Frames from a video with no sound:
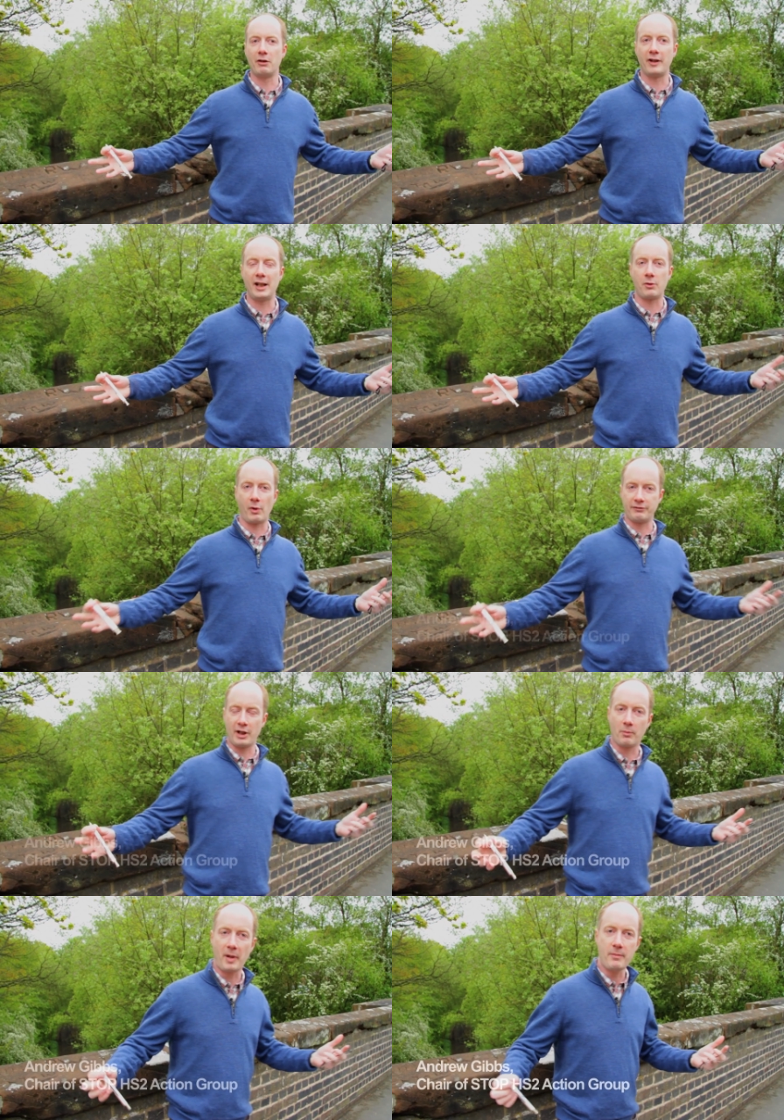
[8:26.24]
village with
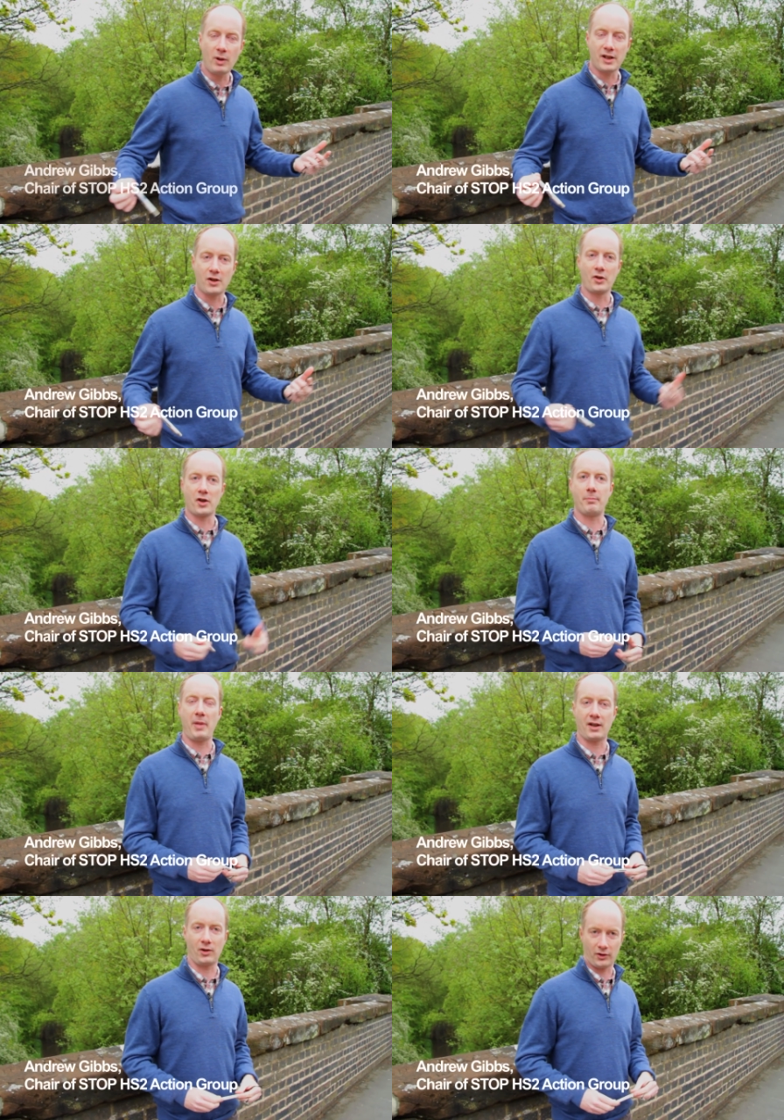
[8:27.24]
real people, it's not just
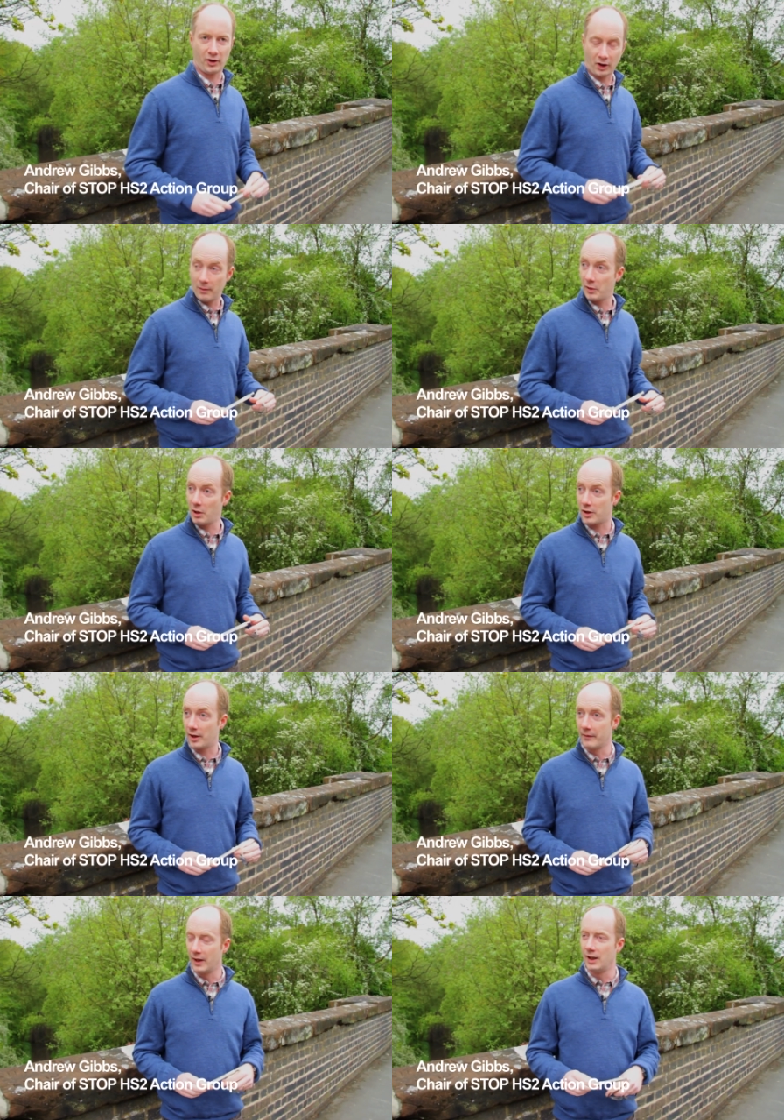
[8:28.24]
pixels on a
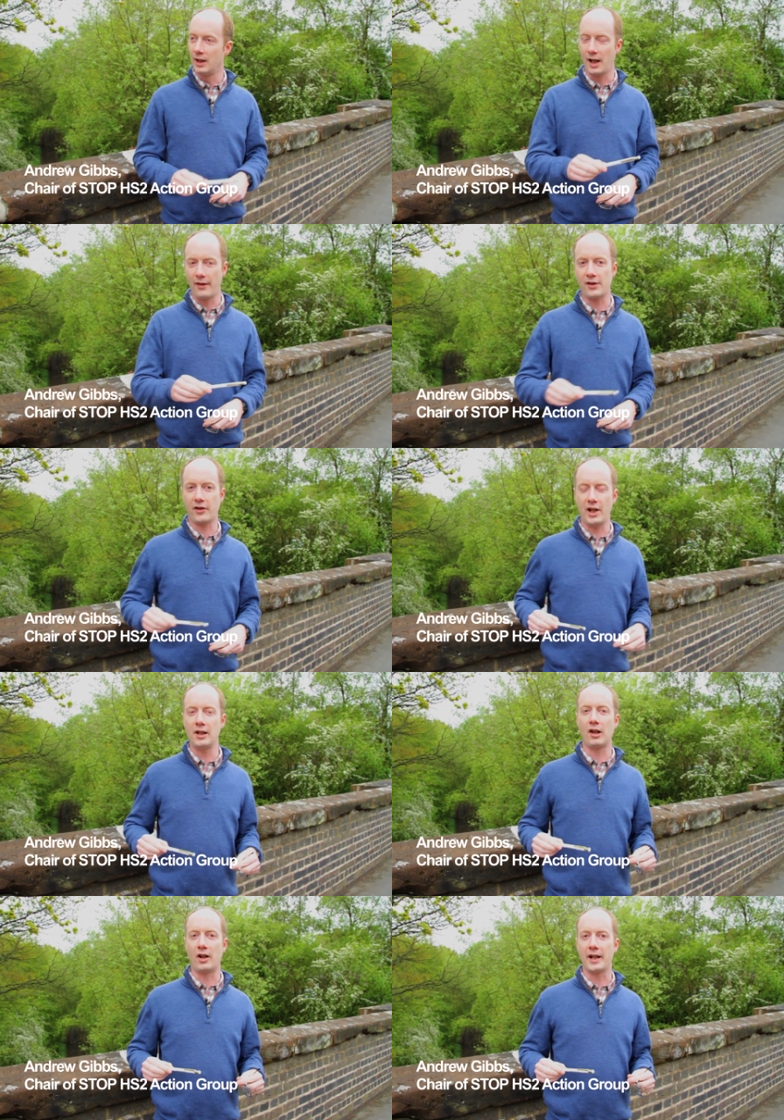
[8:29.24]
computer. And this thin
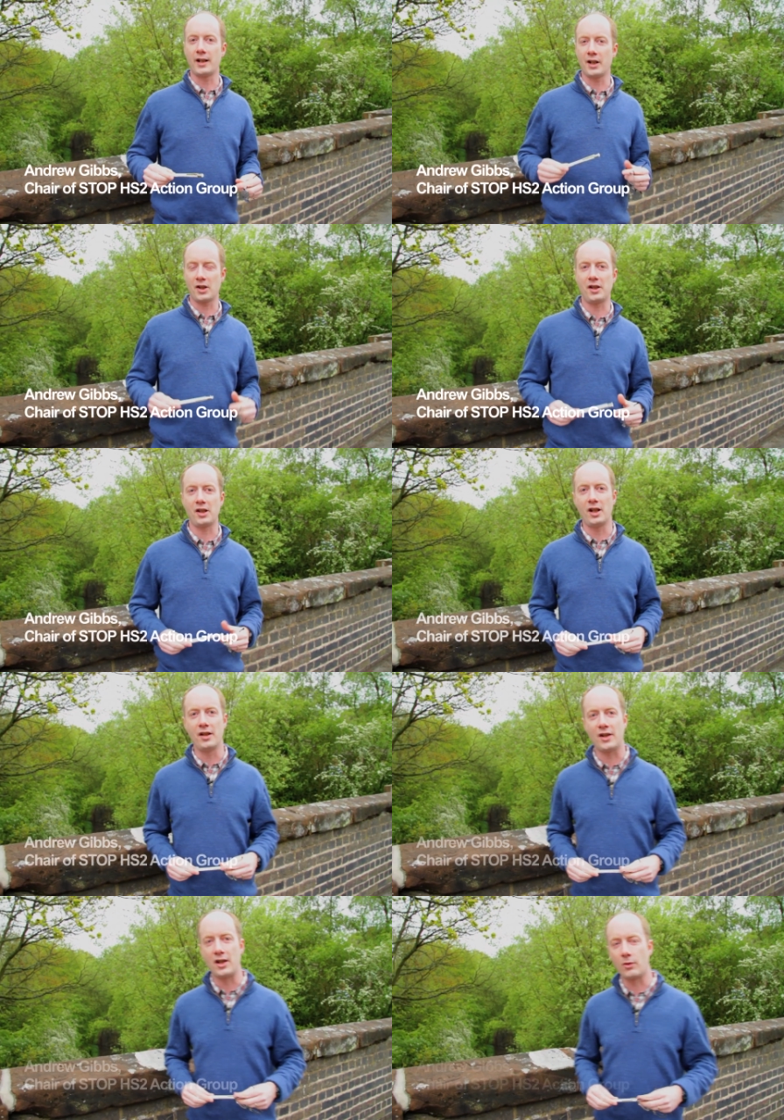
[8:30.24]
line actually
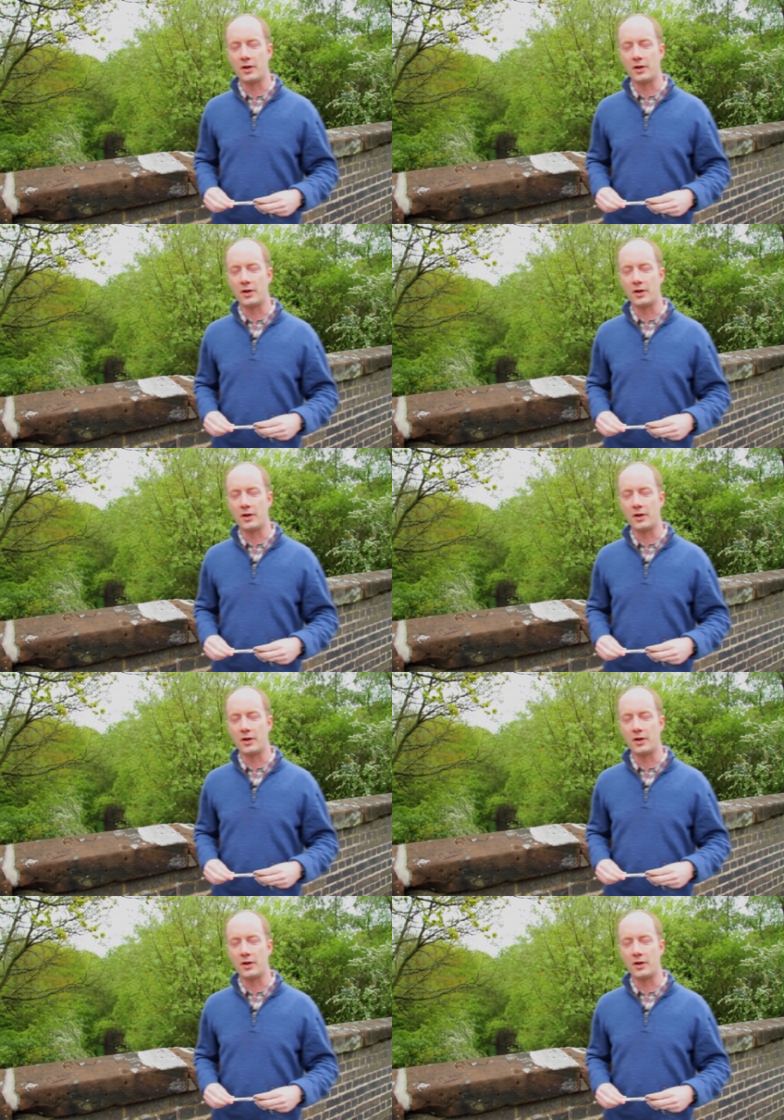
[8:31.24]
turns into a